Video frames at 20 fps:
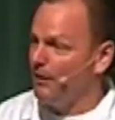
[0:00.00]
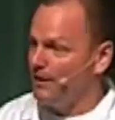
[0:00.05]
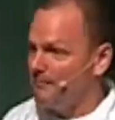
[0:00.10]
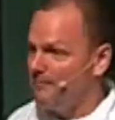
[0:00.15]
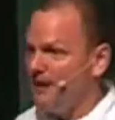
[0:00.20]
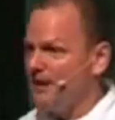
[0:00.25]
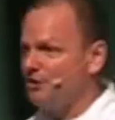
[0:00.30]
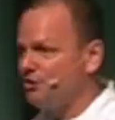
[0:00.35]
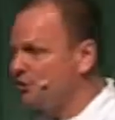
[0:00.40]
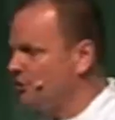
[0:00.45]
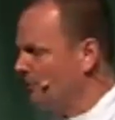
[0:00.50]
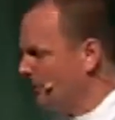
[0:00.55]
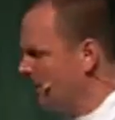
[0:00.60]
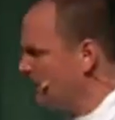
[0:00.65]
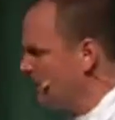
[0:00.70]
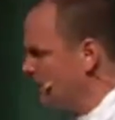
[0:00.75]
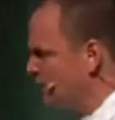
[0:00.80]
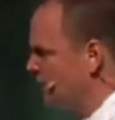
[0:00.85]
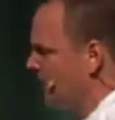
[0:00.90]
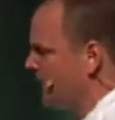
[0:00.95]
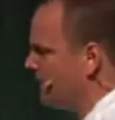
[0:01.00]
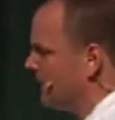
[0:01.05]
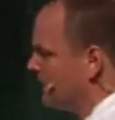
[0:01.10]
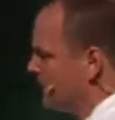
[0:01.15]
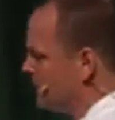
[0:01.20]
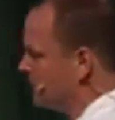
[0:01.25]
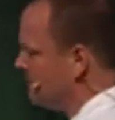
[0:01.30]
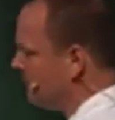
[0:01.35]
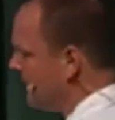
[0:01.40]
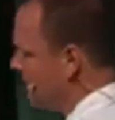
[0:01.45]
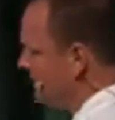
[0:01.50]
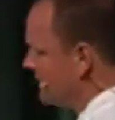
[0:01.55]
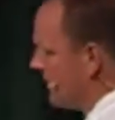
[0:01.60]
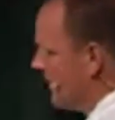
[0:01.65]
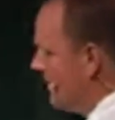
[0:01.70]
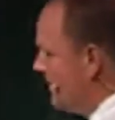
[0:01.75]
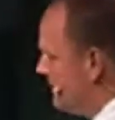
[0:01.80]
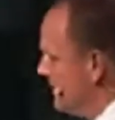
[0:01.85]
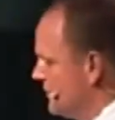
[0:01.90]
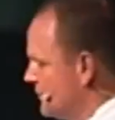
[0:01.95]
want to make sure you understand what this means.
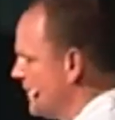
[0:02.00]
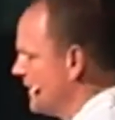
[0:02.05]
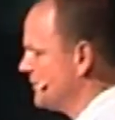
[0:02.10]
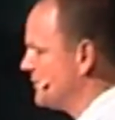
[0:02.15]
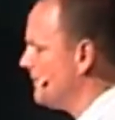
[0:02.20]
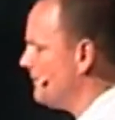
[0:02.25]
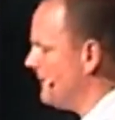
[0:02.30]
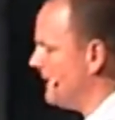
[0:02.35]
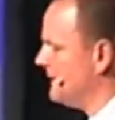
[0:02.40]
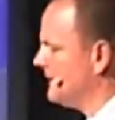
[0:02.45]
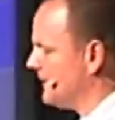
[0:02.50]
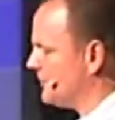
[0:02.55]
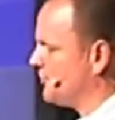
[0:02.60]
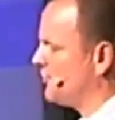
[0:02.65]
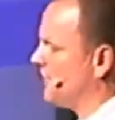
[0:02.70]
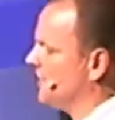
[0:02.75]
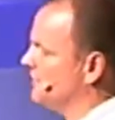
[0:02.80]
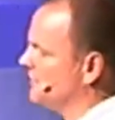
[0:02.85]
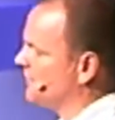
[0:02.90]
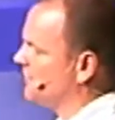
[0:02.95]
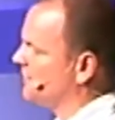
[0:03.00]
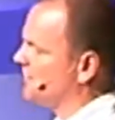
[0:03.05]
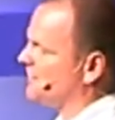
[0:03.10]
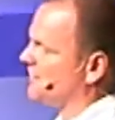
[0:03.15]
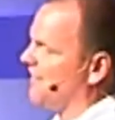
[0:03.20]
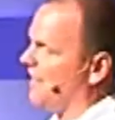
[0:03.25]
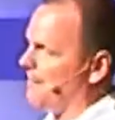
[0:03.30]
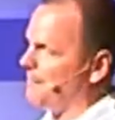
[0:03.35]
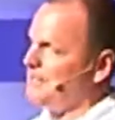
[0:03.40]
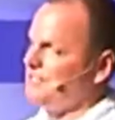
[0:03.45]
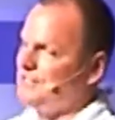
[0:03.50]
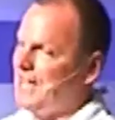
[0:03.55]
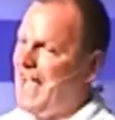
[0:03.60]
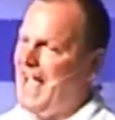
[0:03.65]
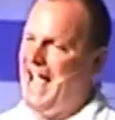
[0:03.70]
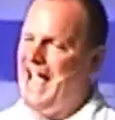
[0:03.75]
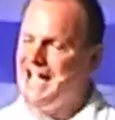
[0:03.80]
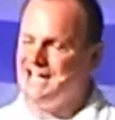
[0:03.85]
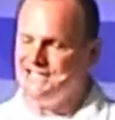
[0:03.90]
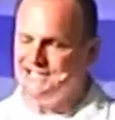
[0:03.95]
This doesn't mean that Jesus is coming
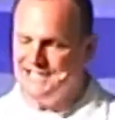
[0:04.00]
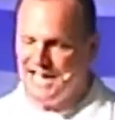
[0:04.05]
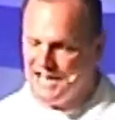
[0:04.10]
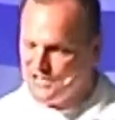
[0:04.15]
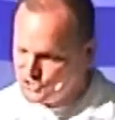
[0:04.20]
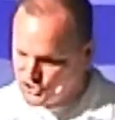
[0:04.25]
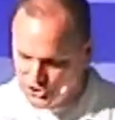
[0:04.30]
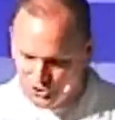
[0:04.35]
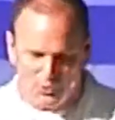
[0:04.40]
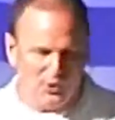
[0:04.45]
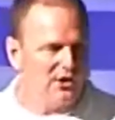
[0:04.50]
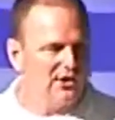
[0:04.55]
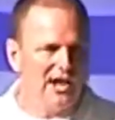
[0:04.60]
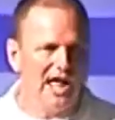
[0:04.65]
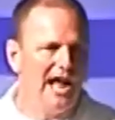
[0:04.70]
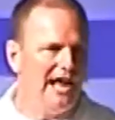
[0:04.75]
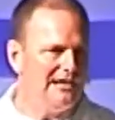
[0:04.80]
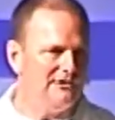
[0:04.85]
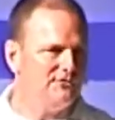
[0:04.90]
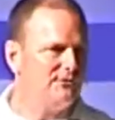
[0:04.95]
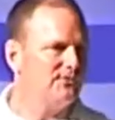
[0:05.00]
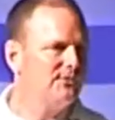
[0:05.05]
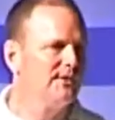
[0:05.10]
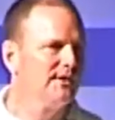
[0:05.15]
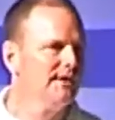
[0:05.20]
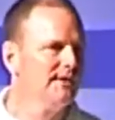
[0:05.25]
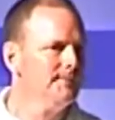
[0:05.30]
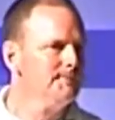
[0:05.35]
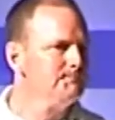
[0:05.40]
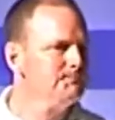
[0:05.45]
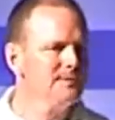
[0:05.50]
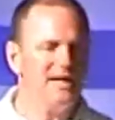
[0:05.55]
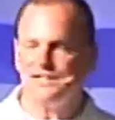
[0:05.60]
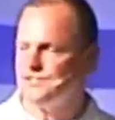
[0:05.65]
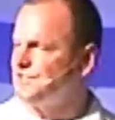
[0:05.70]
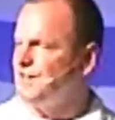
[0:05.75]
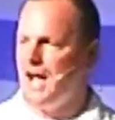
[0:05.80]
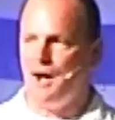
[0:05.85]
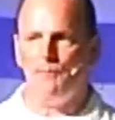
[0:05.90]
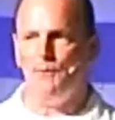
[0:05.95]
to add days to our life.
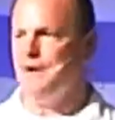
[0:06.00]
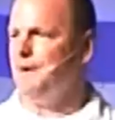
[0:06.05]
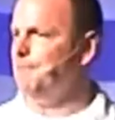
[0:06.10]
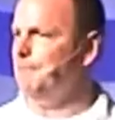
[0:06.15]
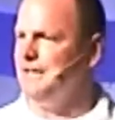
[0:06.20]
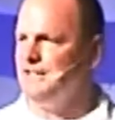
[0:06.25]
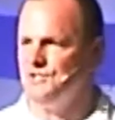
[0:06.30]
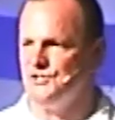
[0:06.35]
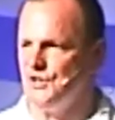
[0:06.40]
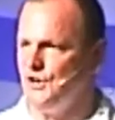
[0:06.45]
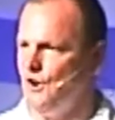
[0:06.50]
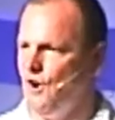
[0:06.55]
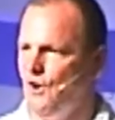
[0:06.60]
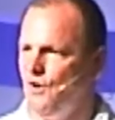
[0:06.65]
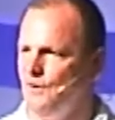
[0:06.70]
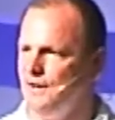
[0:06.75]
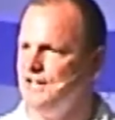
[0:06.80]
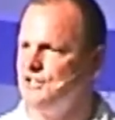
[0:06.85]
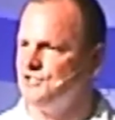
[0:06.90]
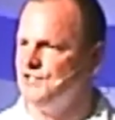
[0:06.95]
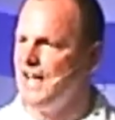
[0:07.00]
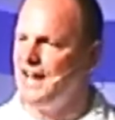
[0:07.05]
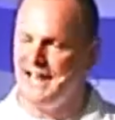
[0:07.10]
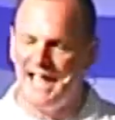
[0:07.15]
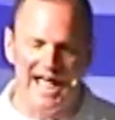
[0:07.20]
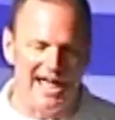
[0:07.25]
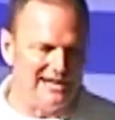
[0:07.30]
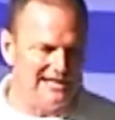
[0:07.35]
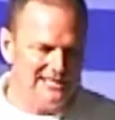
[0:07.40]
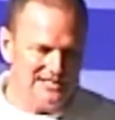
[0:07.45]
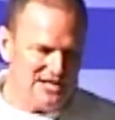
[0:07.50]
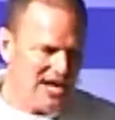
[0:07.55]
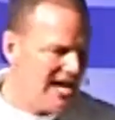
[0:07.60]
That's not what it means at all. He's not adding